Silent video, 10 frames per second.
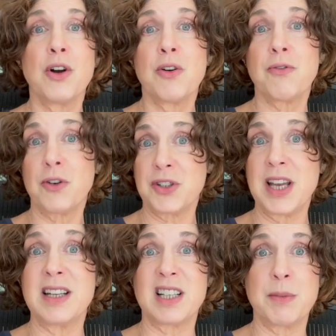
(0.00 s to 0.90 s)

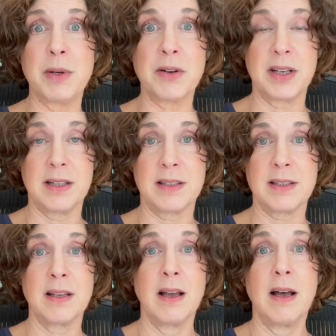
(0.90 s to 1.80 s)
firsthand
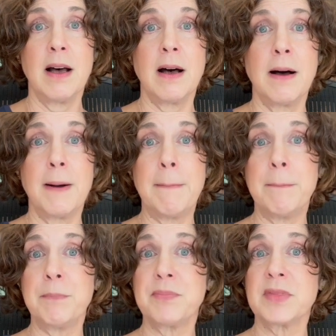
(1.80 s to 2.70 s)
experience.
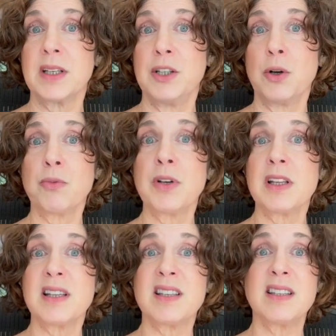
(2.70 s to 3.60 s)
You don't
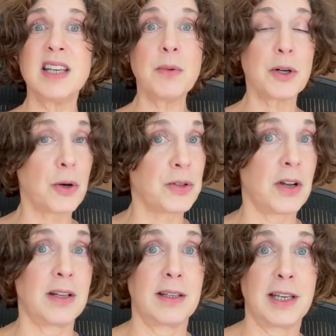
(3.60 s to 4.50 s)
really see what goes
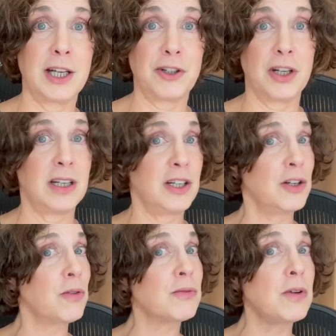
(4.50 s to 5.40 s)
on in the kitchen, and
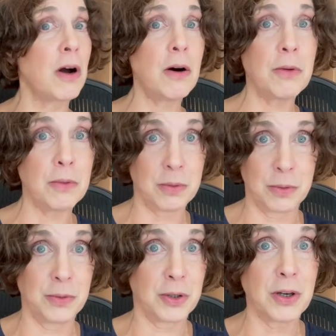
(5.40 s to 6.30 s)
you don't know
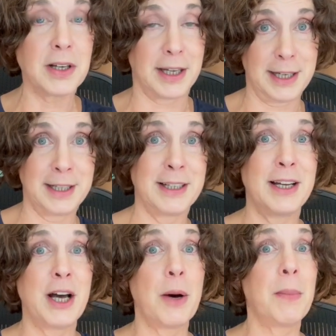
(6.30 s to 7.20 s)
who's cooking,
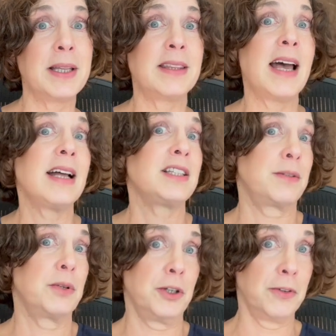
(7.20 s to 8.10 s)
but
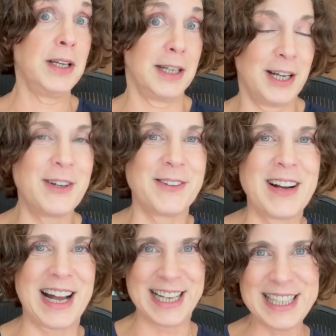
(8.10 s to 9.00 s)
that's what you're eating,
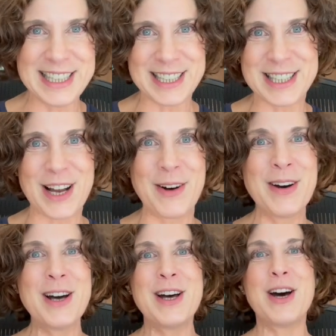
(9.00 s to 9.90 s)
right? So
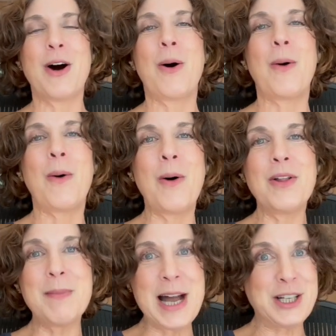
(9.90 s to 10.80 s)

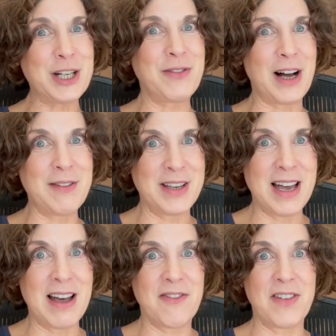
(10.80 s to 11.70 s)
all the magic of
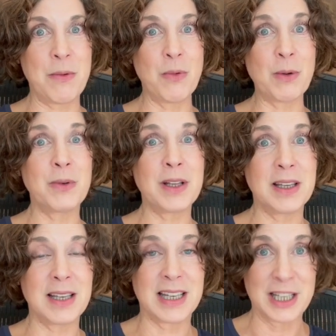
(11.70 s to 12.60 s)
IVF and what
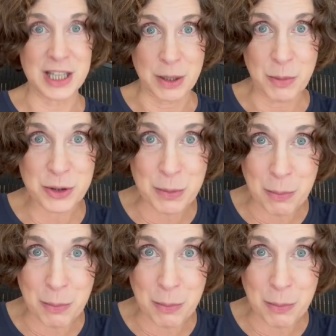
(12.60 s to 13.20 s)
really the most